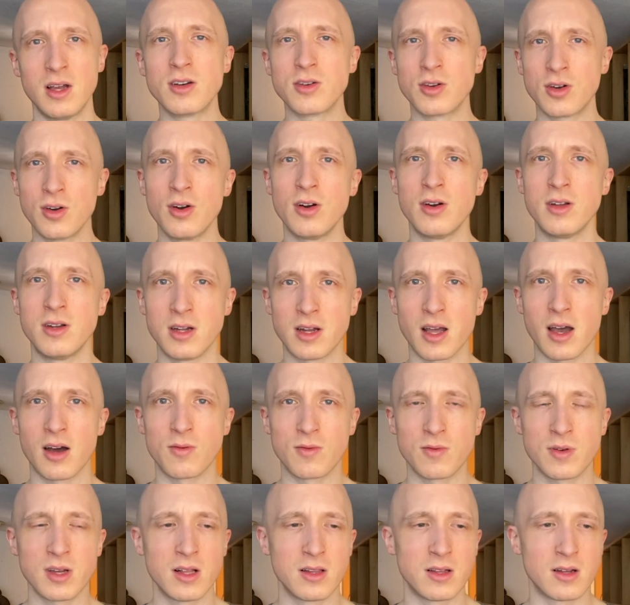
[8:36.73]
good and how
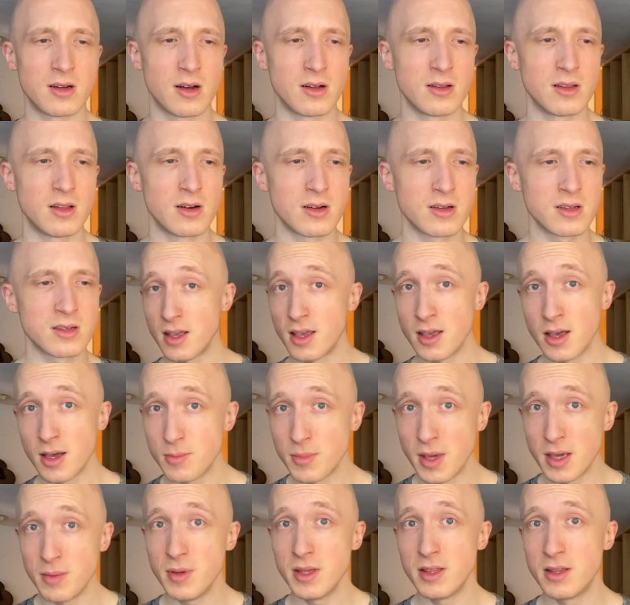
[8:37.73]
real it all looks. And
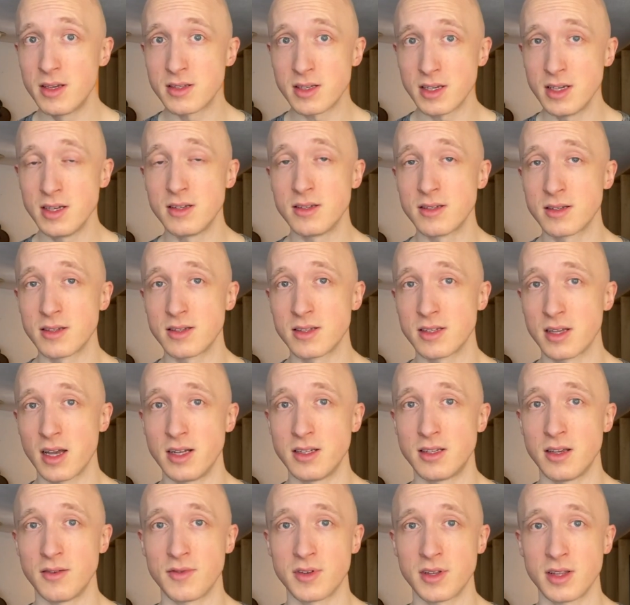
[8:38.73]
maybe this is
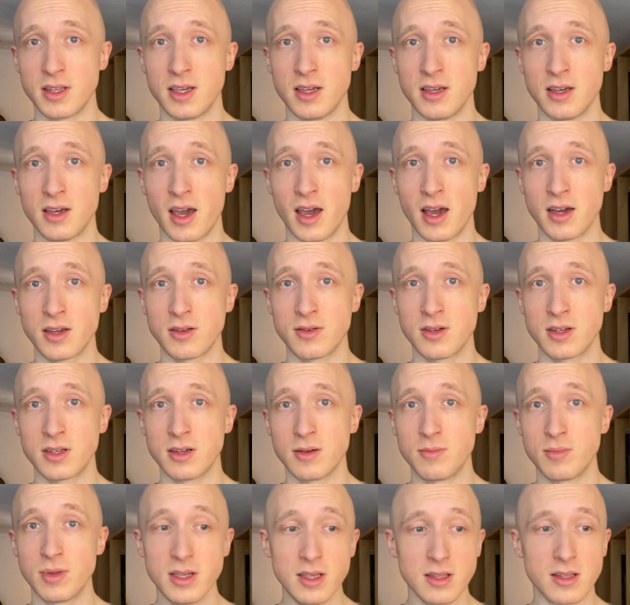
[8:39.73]
scientifically accurate
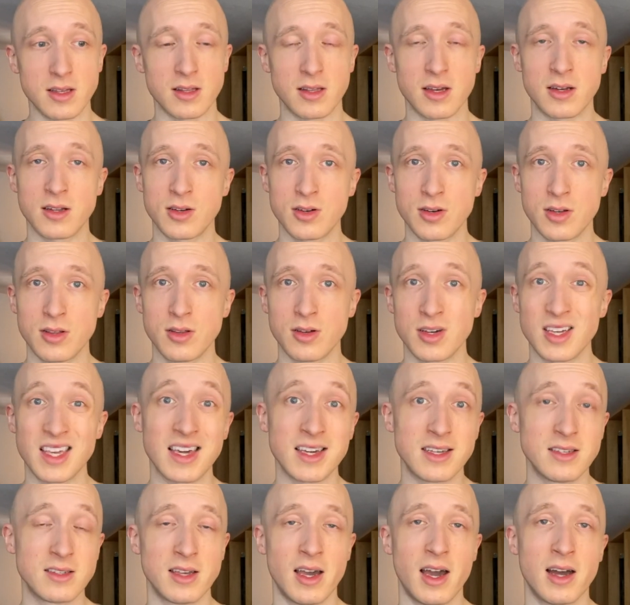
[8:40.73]
completely, that it could look
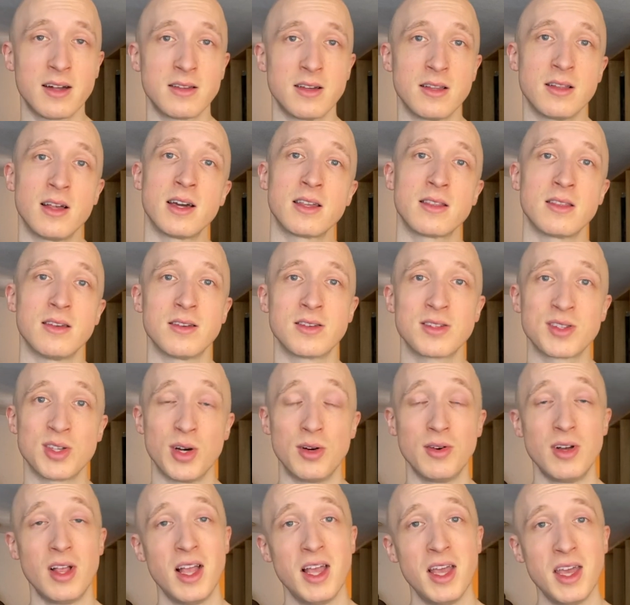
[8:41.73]
exactly like this.
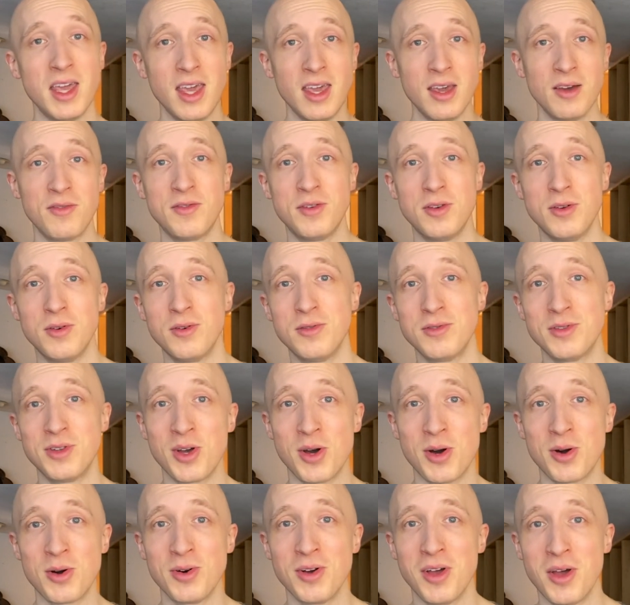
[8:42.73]
So if you
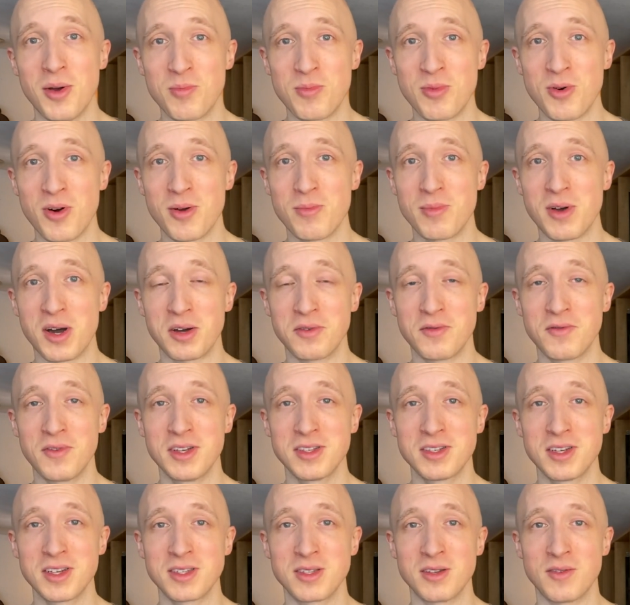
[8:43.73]
know more about
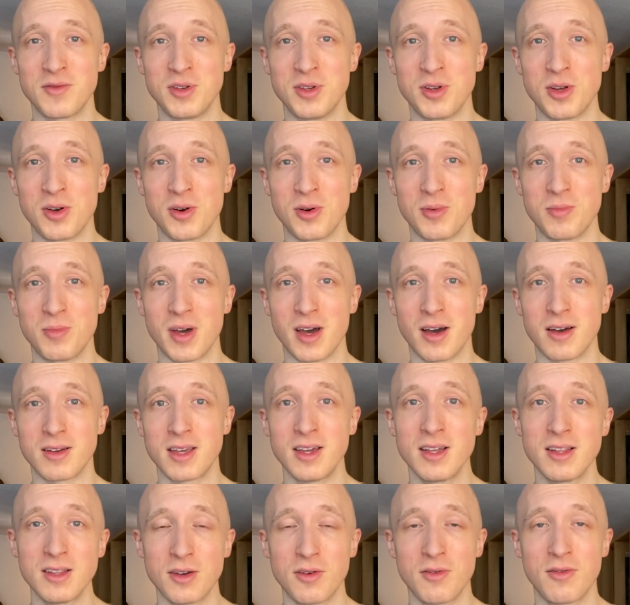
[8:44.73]
physics, if you know about
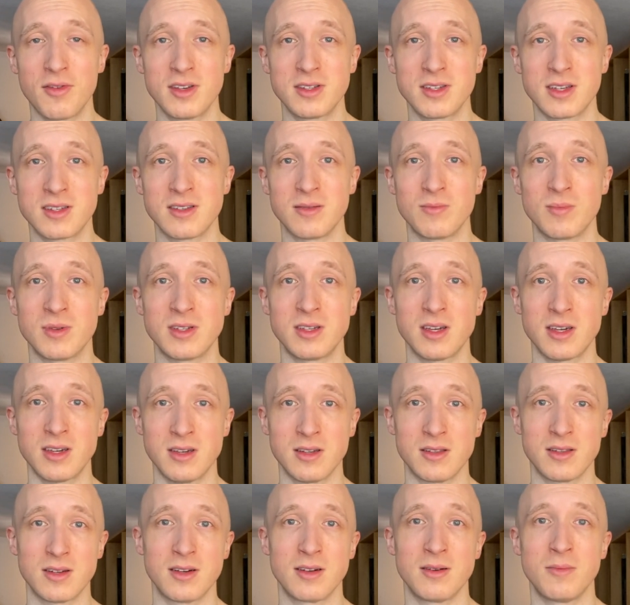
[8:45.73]
heliophysics in
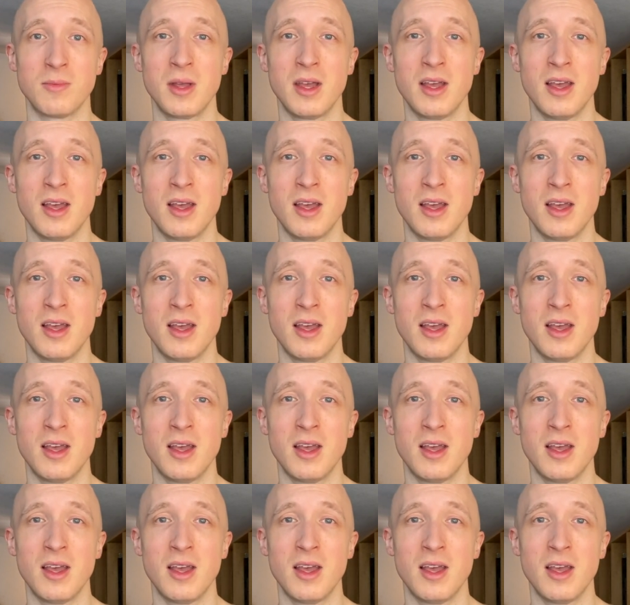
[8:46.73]
particular,